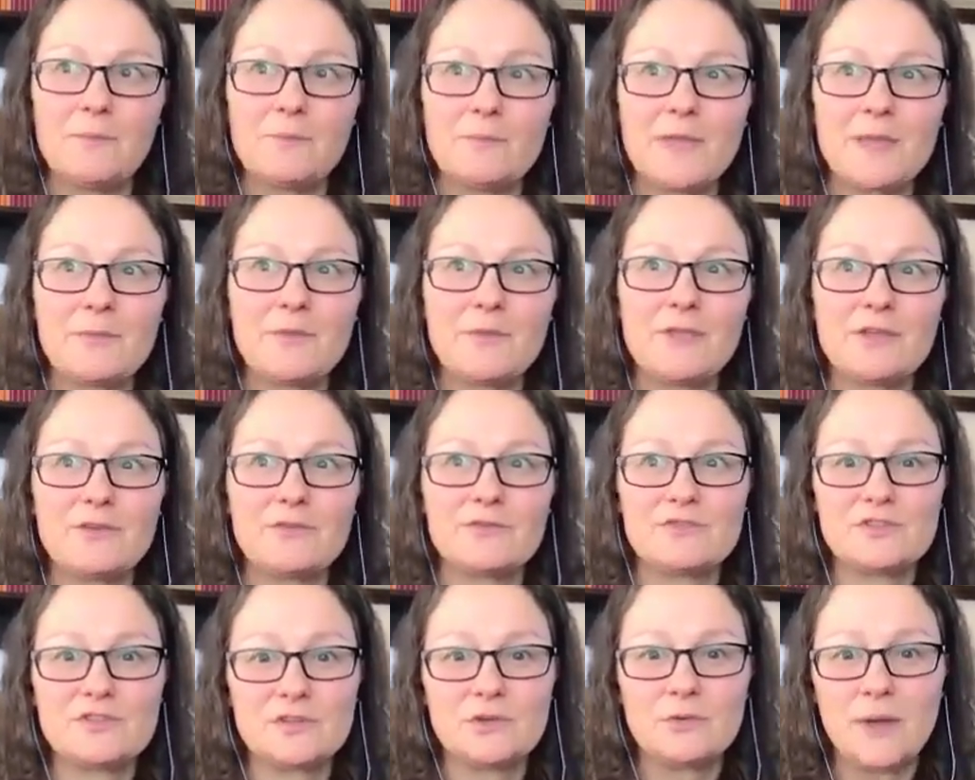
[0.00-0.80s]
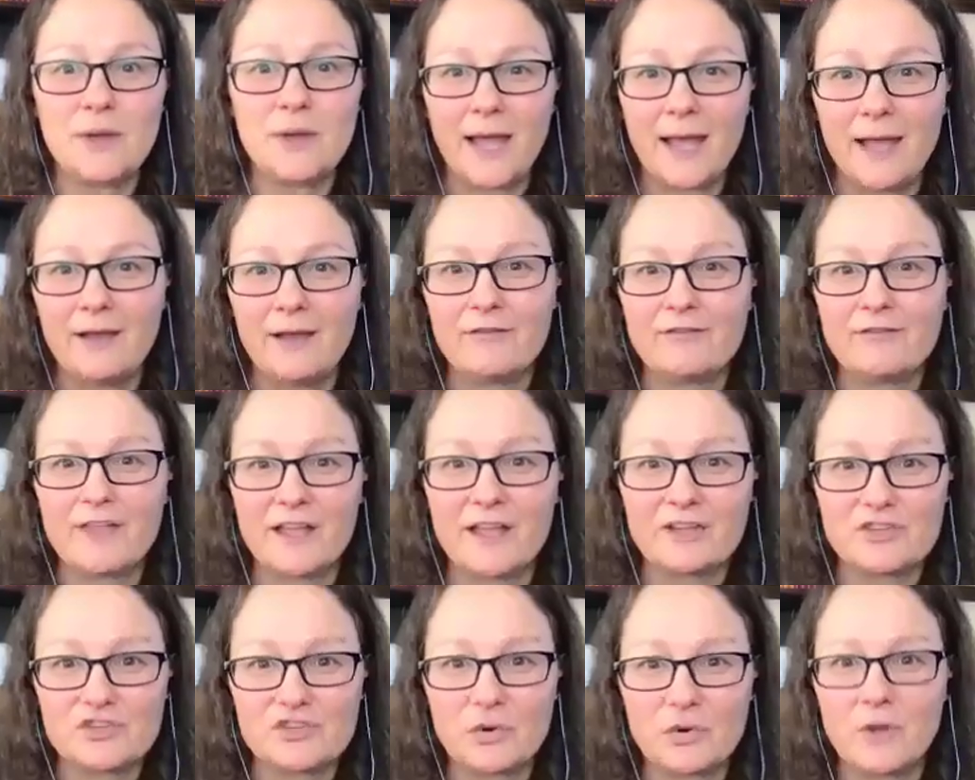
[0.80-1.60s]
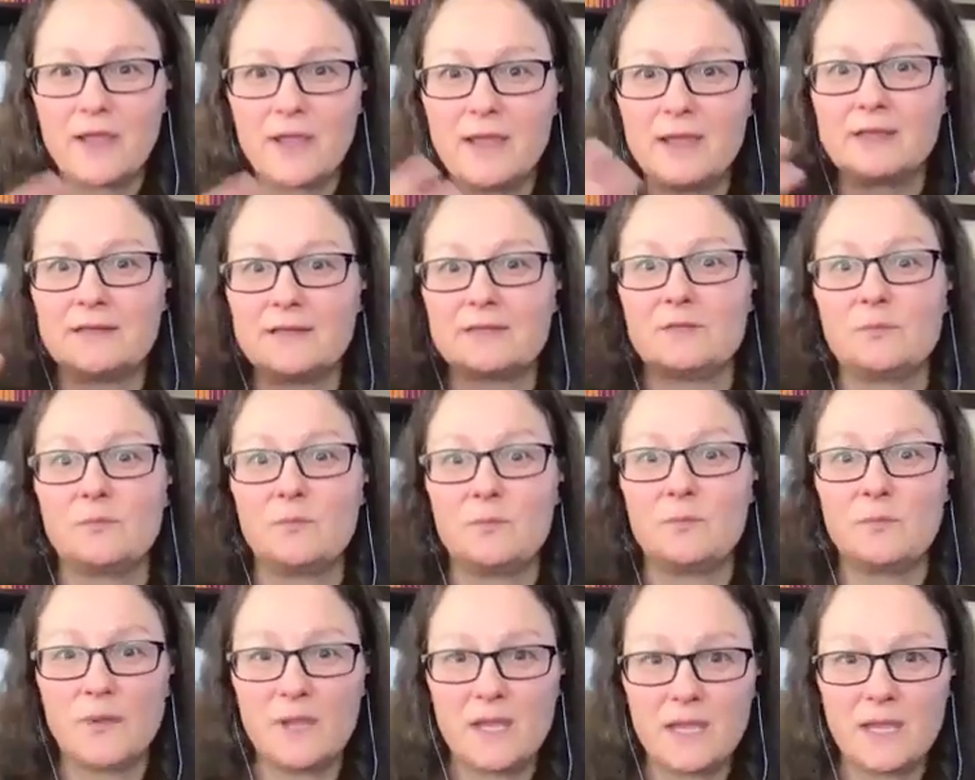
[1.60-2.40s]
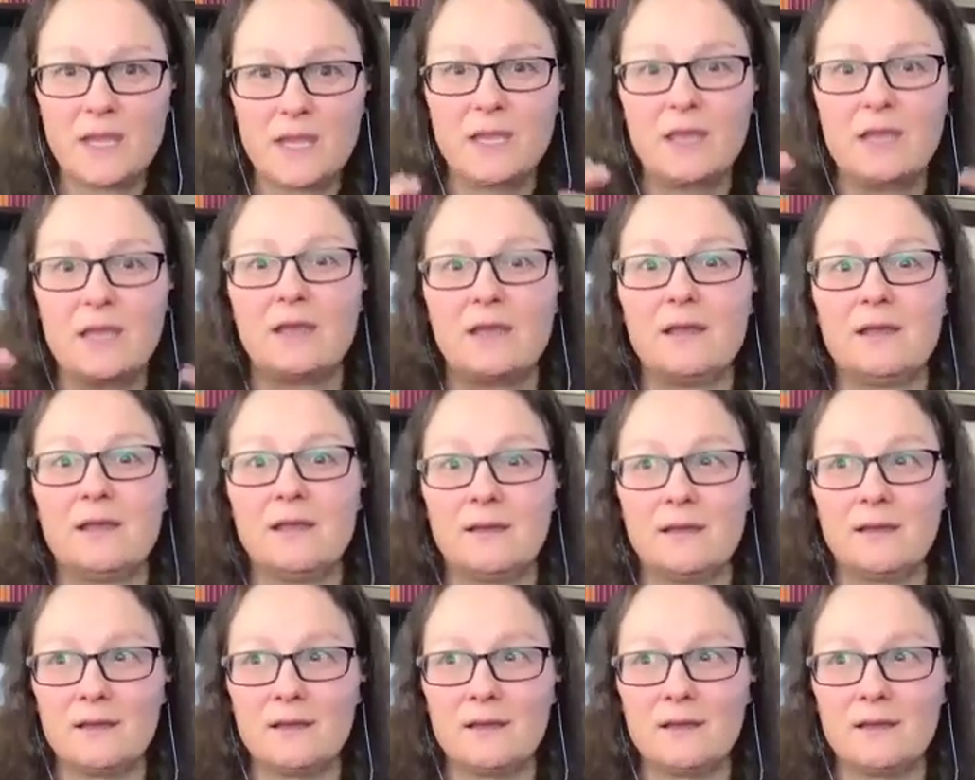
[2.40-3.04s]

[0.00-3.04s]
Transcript: maybe you do have that joyous, big